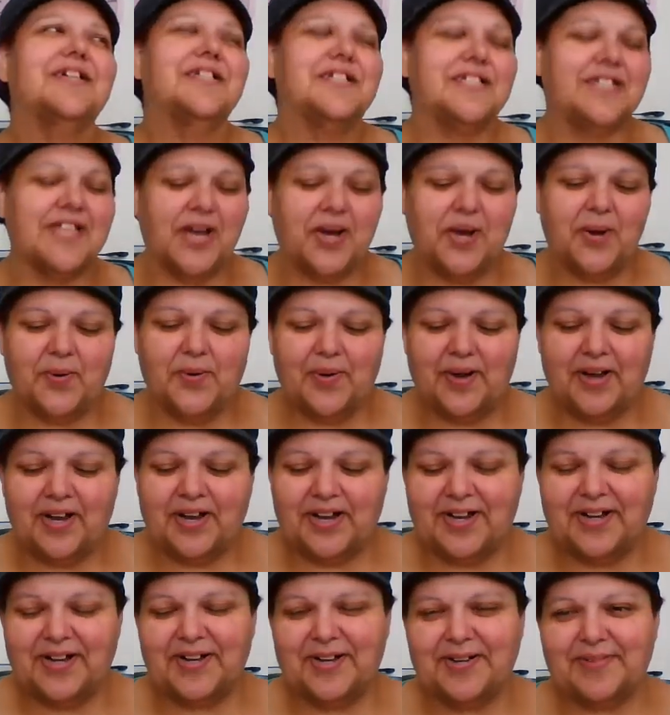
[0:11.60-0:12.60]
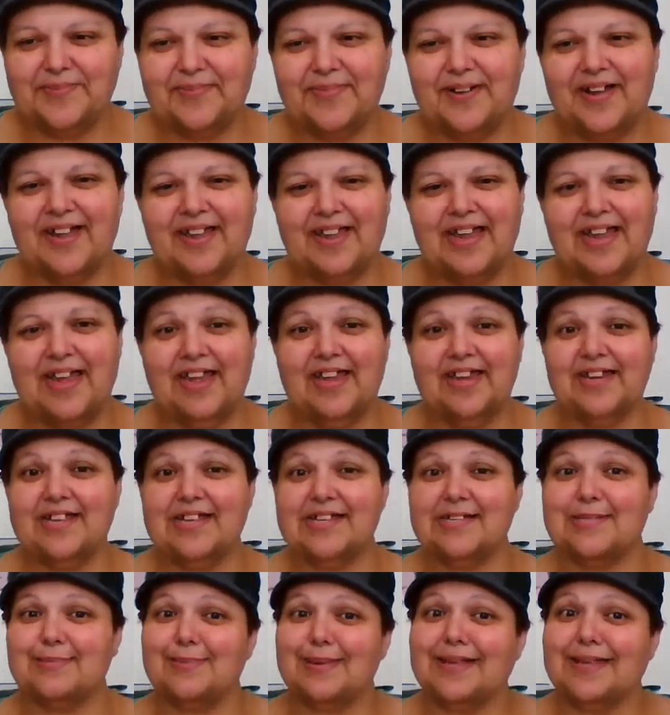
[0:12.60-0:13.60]
So um and
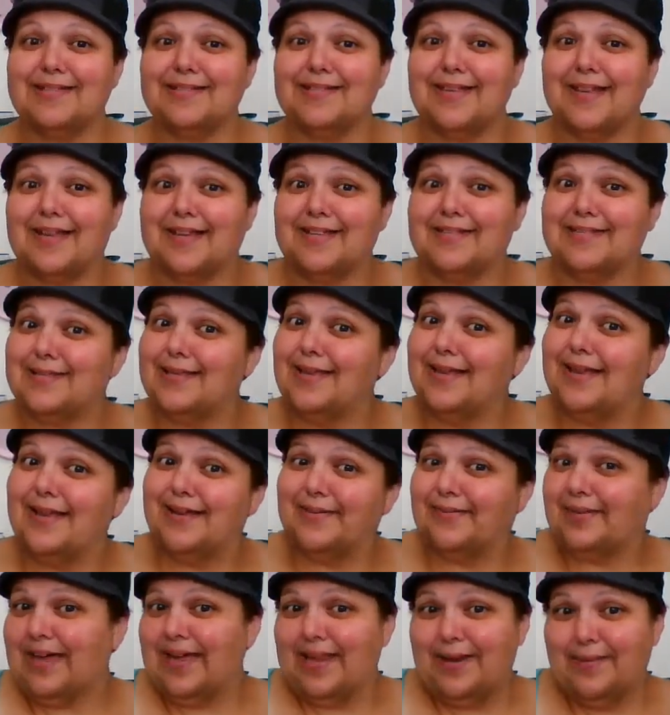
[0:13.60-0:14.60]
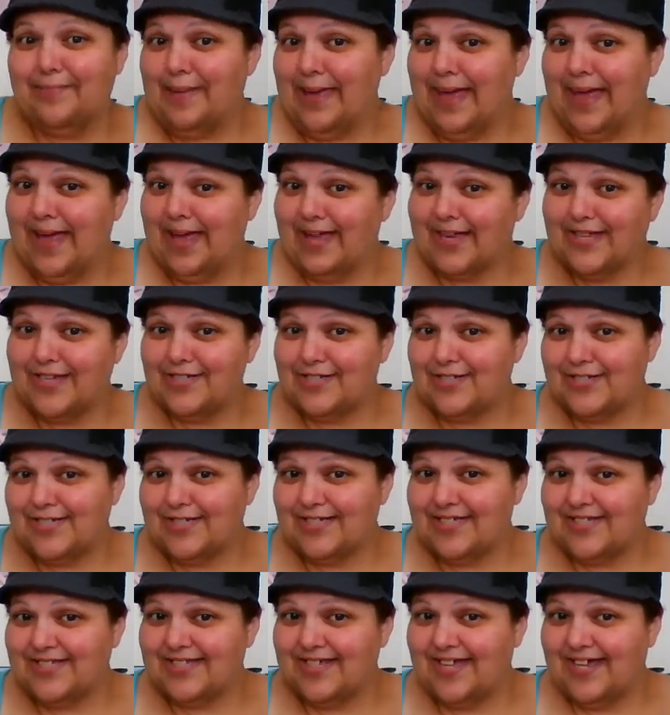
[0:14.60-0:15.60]
it's because I got to, got a package
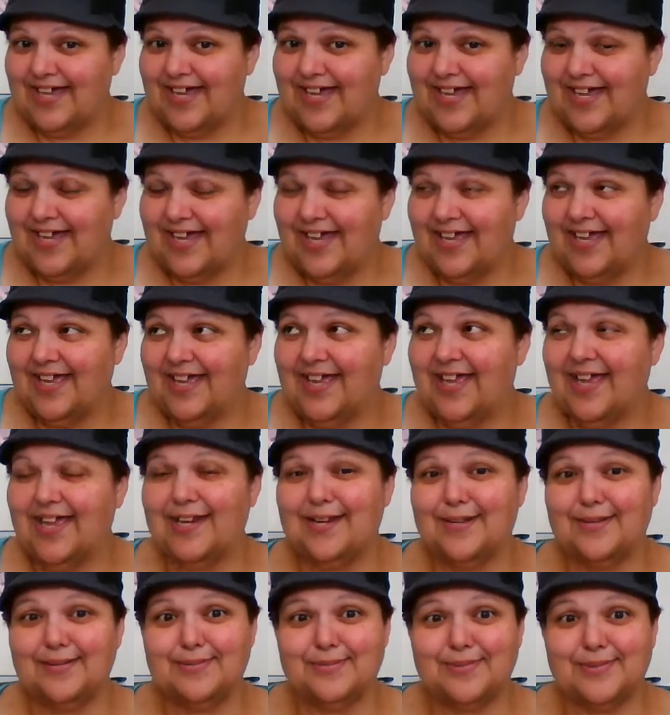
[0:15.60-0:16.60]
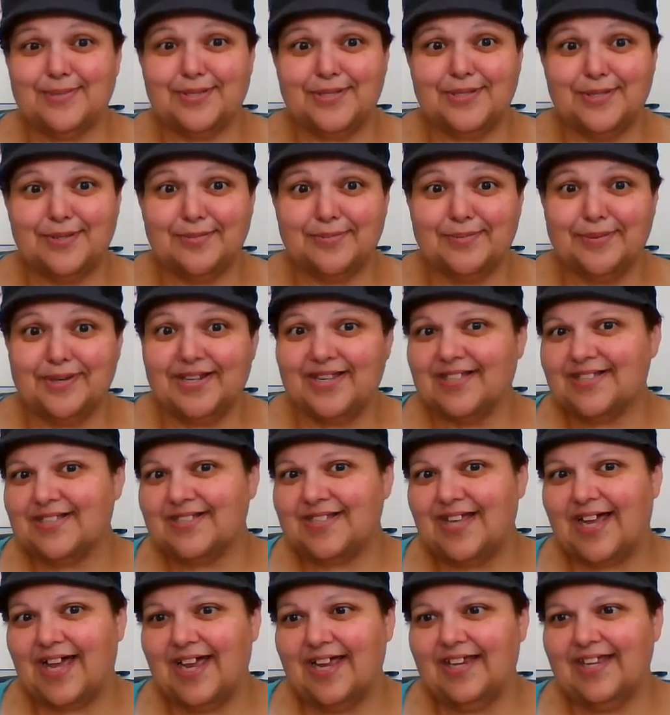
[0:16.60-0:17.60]
today and I'm super
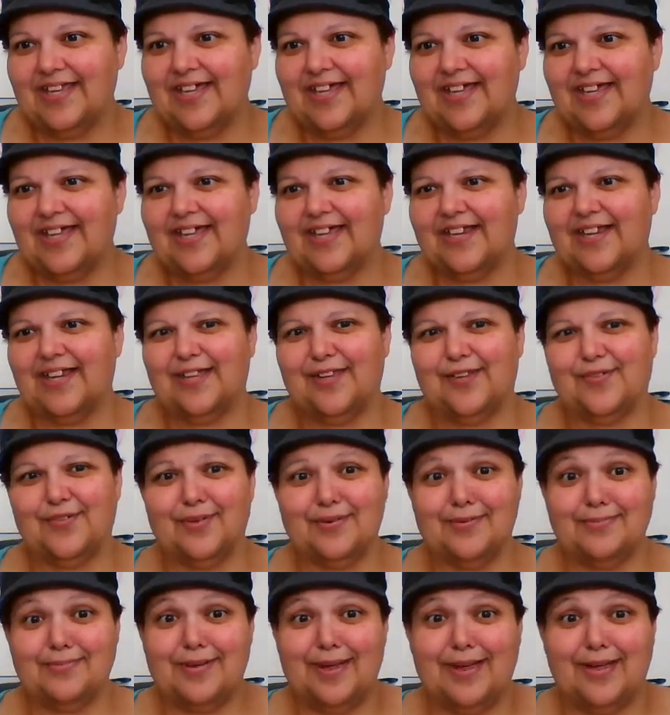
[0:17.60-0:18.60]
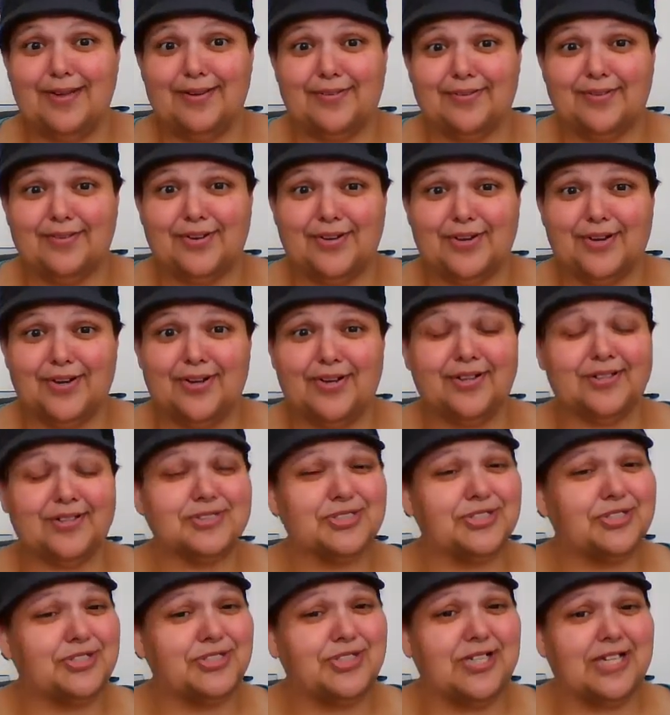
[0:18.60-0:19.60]
excited. It's from my girl
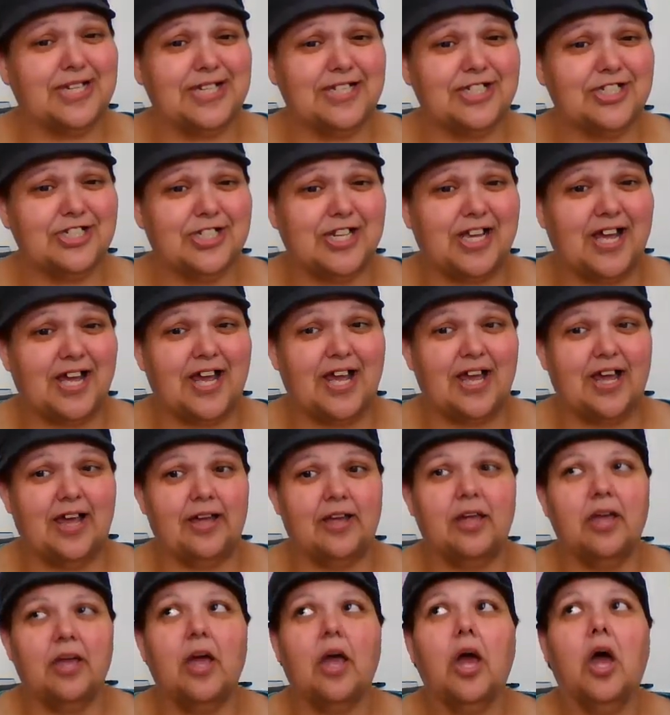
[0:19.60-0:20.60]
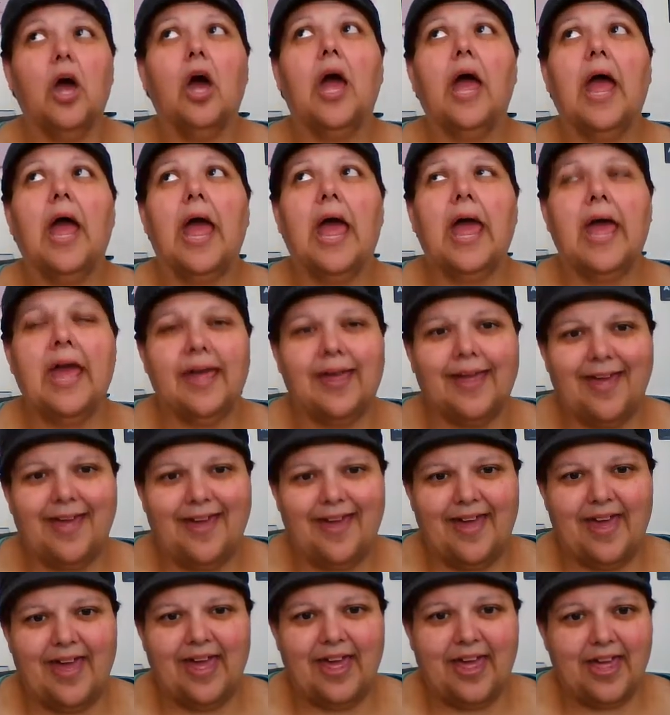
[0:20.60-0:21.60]
Trisha,
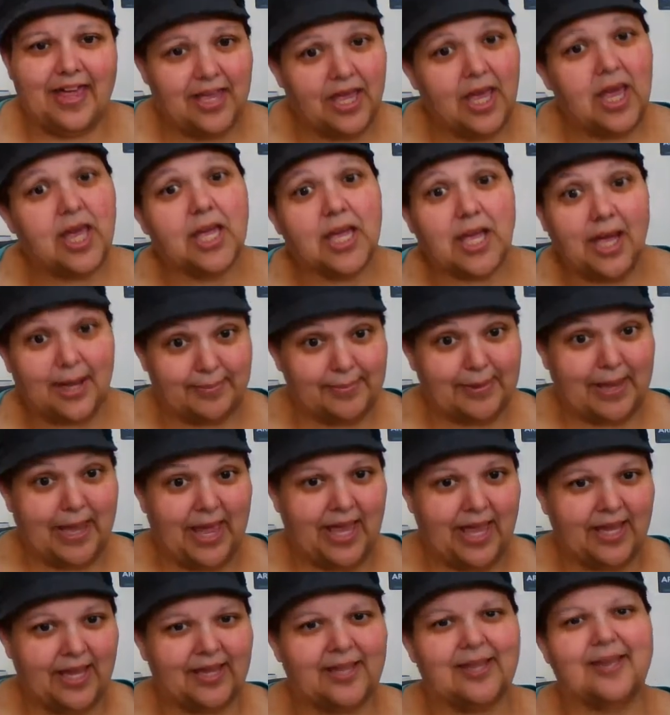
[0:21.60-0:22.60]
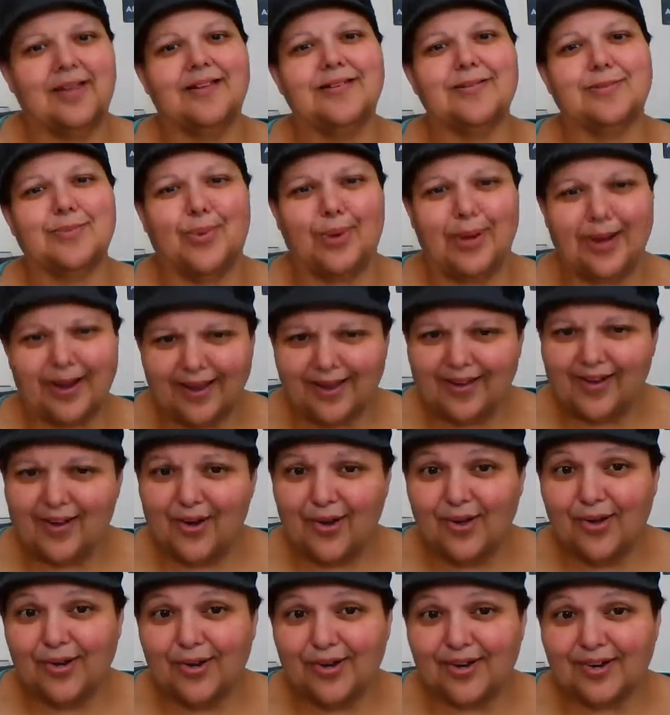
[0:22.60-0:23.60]
aka Cupcake is what I
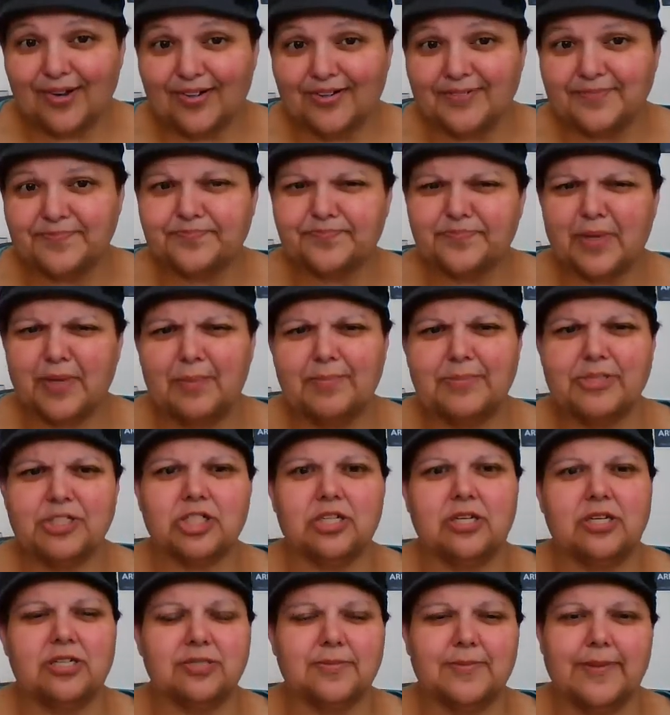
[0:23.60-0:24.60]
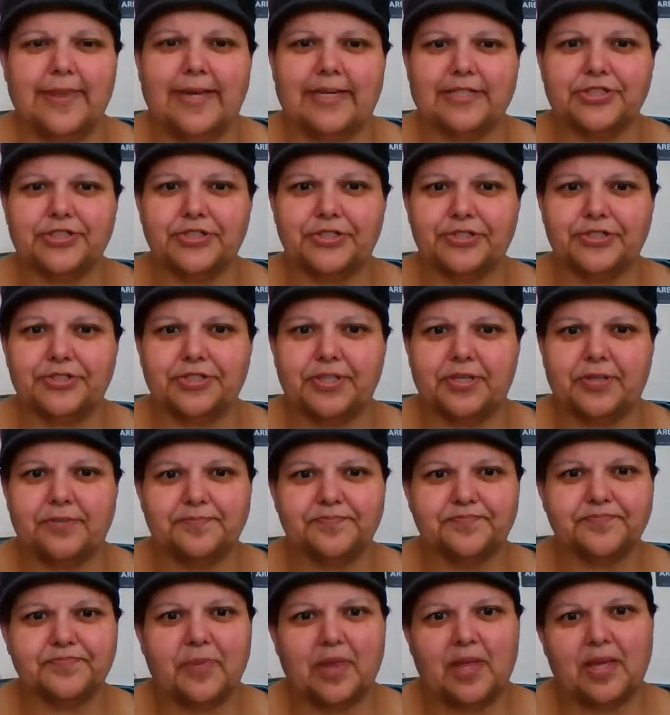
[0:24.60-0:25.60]
call her, but she calls me that too, so
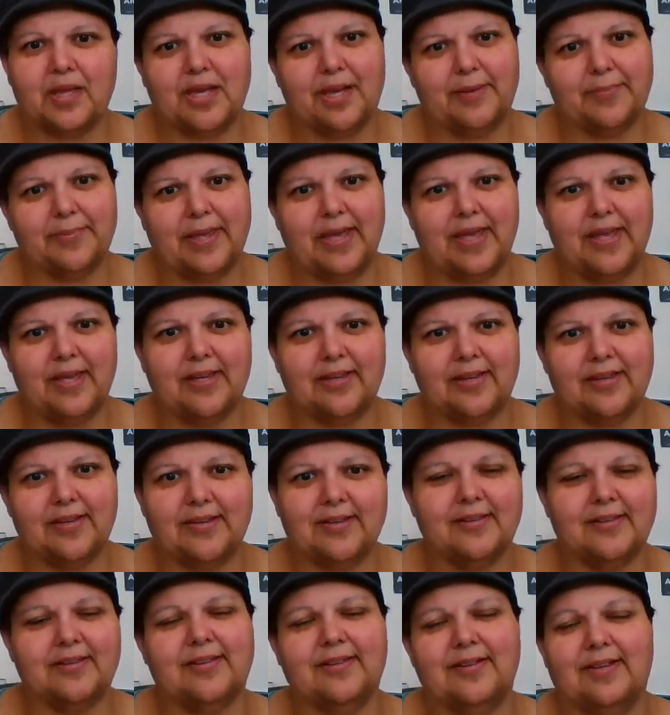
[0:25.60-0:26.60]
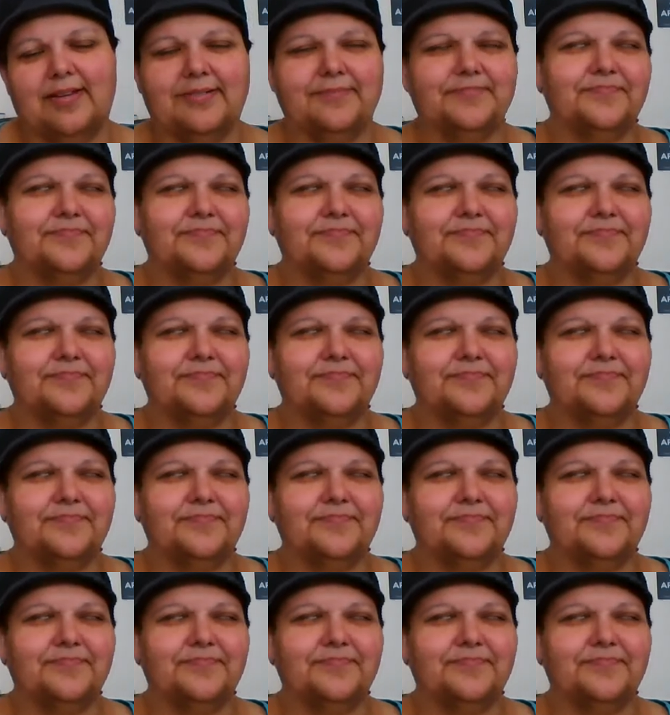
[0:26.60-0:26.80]
Cupcake, yeah.